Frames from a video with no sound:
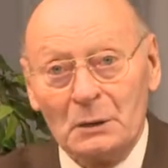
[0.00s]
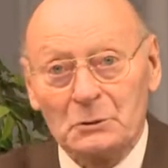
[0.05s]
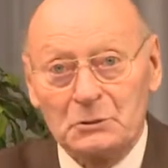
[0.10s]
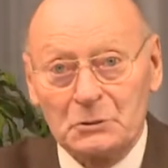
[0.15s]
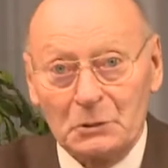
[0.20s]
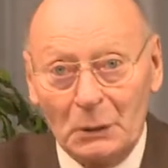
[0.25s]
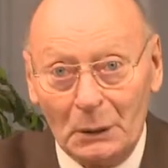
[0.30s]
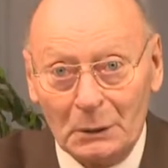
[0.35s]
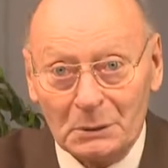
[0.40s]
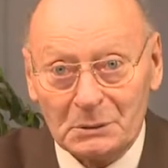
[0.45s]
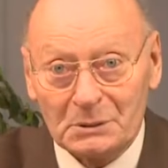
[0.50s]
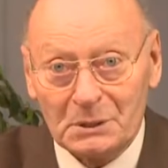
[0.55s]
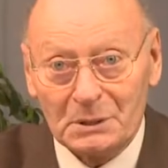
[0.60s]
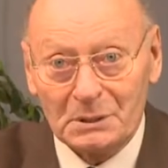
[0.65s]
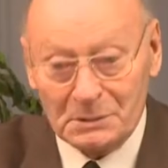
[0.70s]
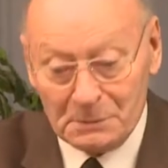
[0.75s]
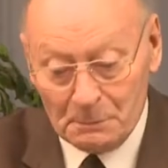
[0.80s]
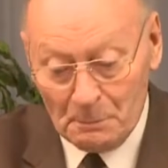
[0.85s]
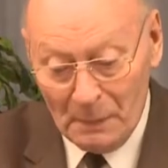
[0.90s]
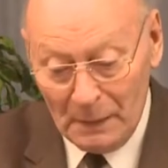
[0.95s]

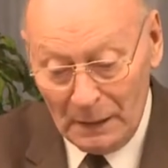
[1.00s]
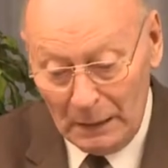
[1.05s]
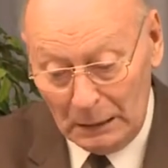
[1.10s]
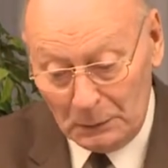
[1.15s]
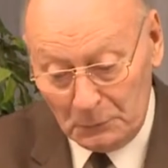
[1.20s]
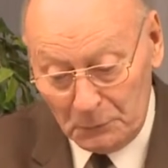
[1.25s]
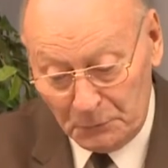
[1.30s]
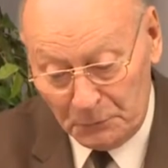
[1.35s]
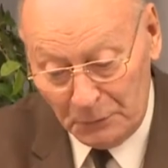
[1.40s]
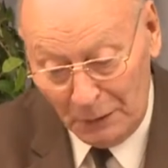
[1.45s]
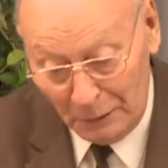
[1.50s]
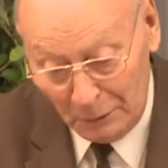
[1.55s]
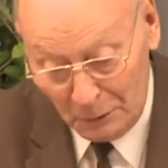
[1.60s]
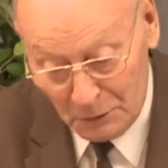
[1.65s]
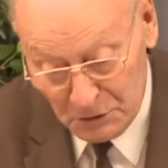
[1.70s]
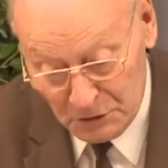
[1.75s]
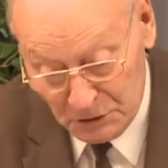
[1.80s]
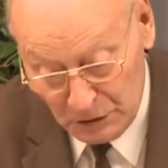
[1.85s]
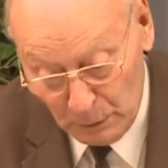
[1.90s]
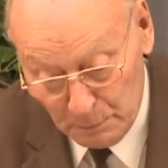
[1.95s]
churches and
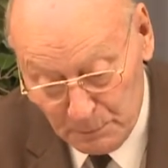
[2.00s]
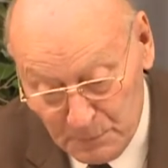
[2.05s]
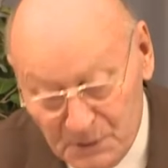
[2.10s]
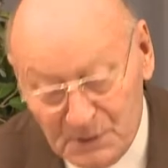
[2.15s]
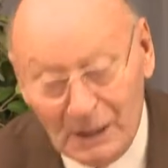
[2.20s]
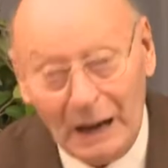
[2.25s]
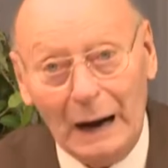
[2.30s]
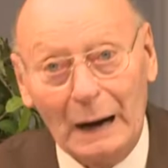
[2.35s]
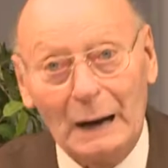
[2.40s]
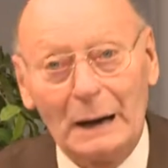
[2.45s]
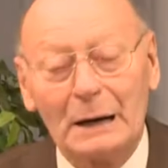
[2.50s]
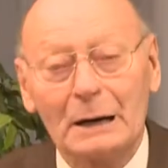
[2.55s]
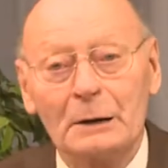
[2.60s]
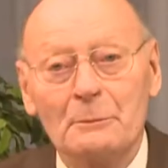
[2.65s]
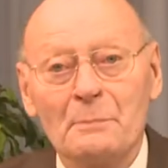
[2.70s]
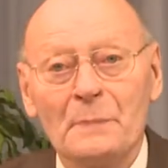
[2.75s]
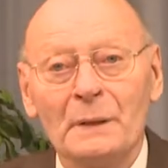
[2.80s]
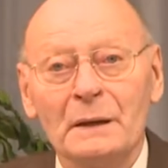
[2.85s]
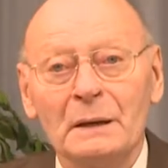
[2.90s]
fellowships are